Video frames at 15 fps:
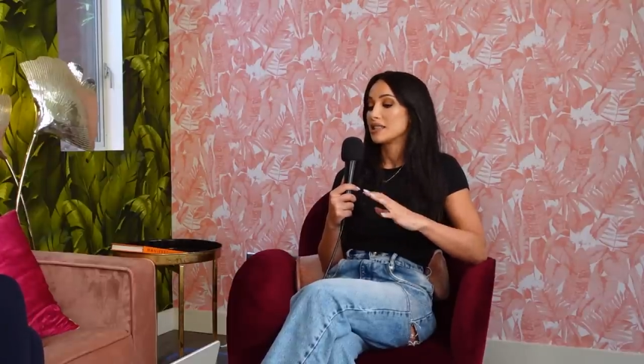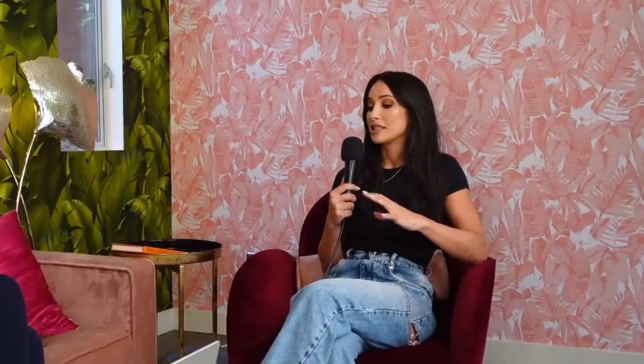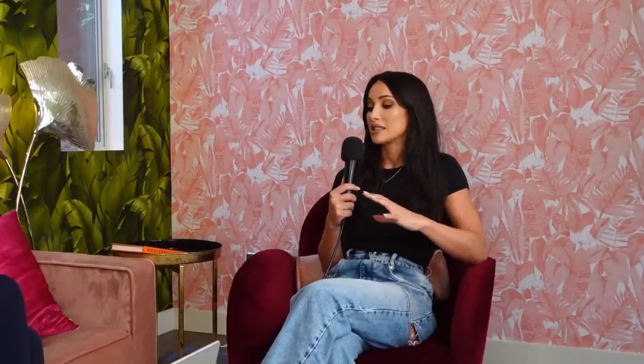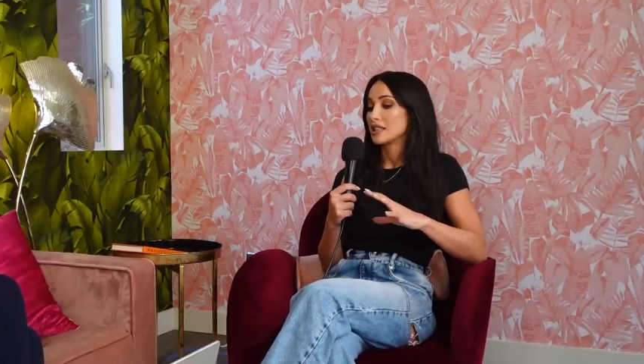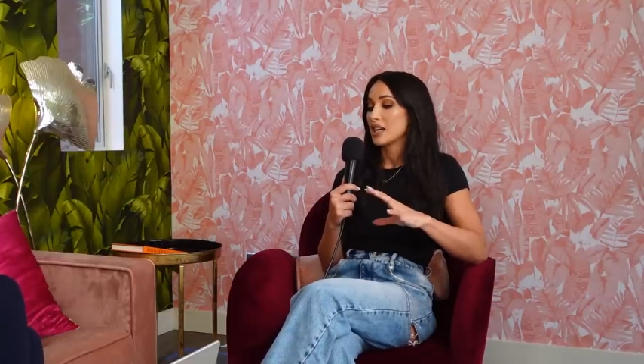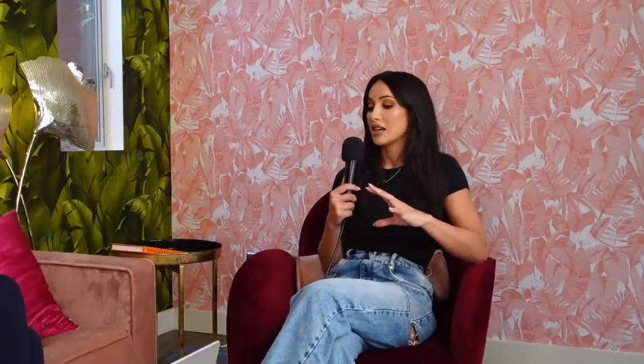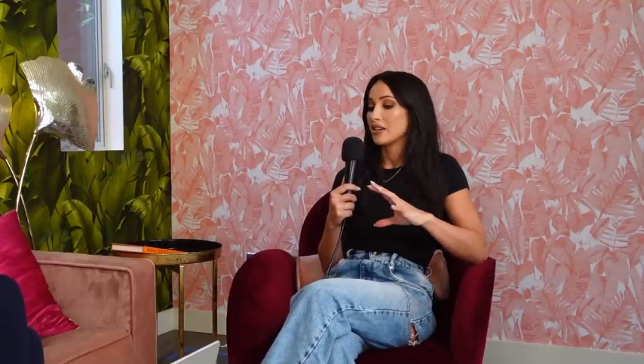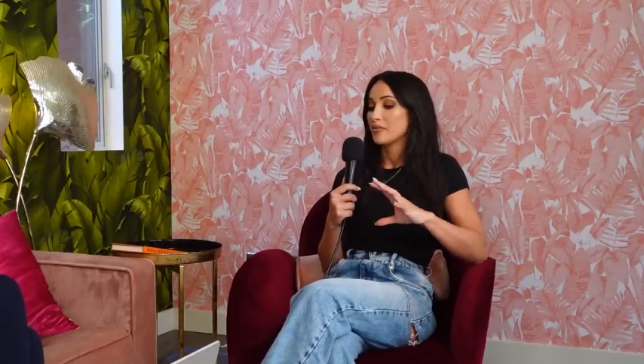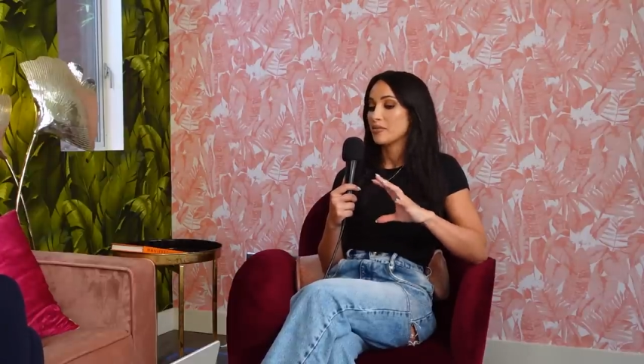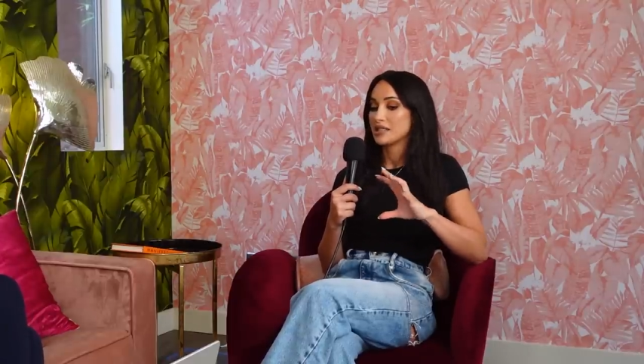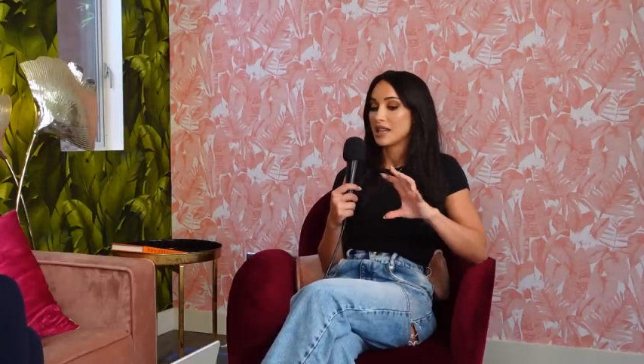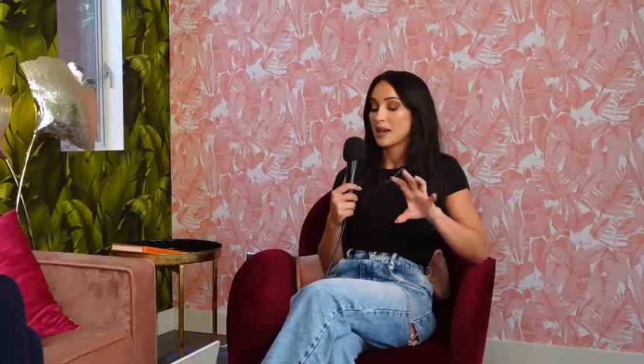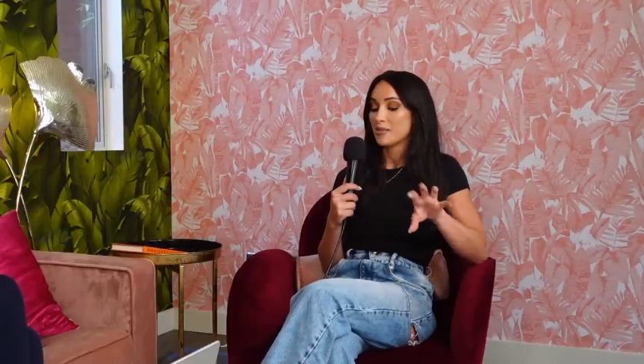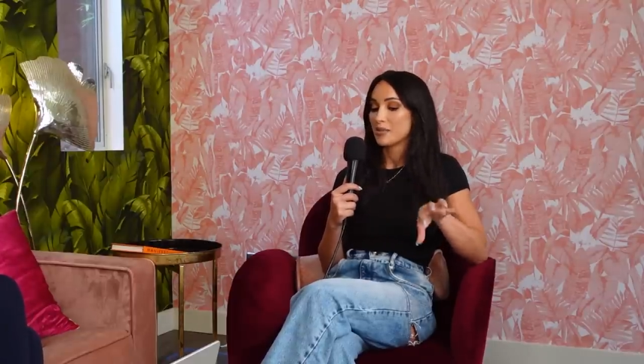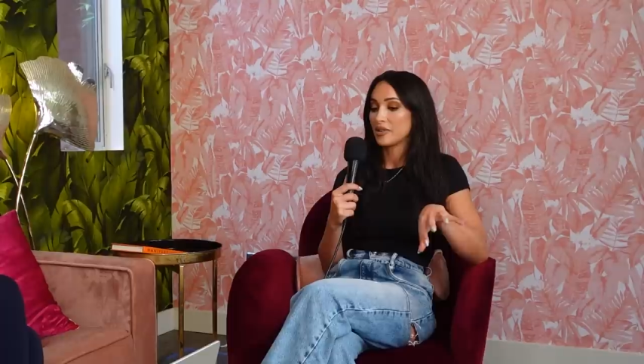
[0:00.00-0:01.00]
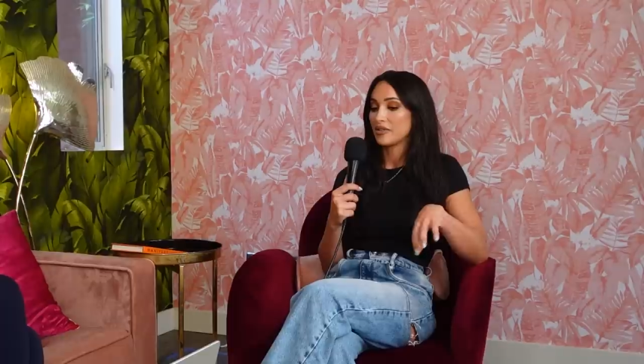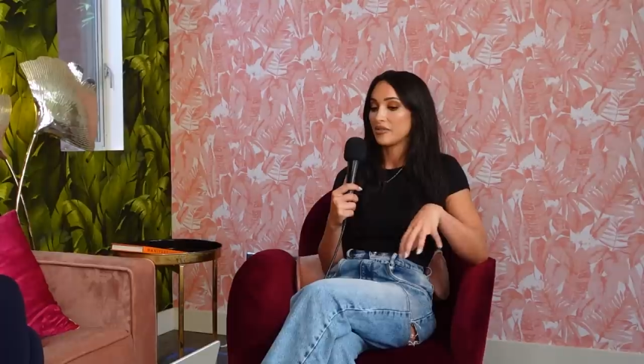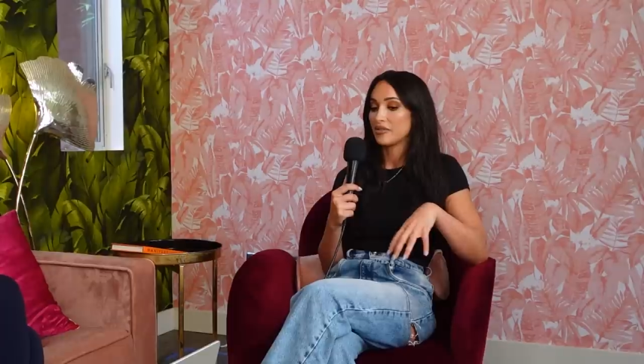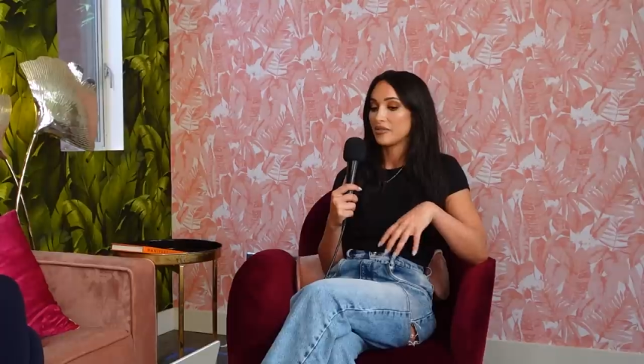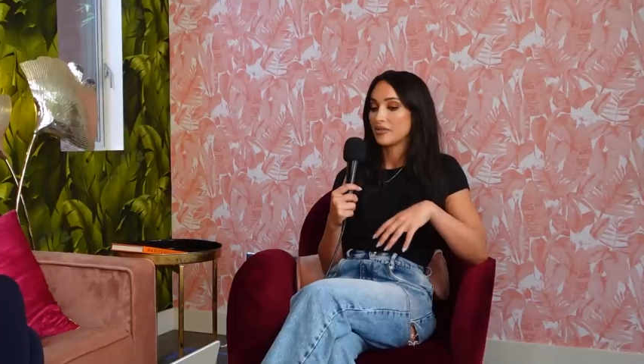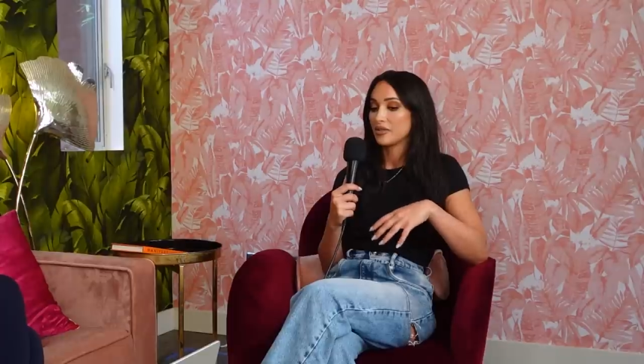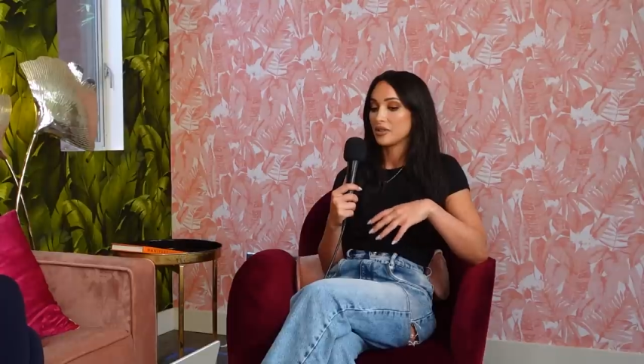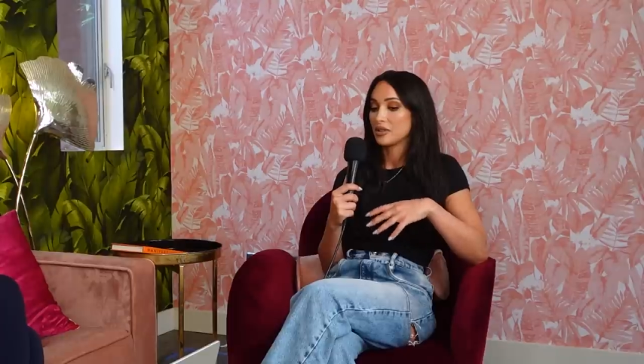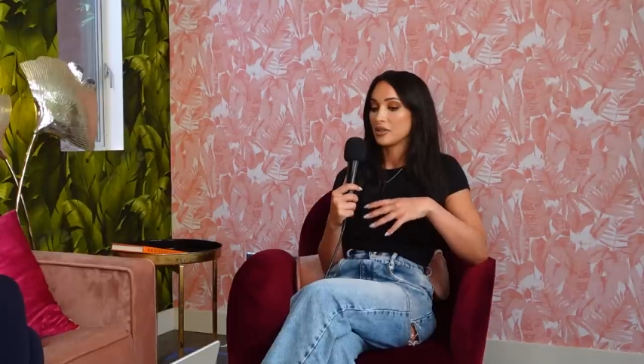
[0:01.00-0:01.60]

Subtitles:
is the kind of step of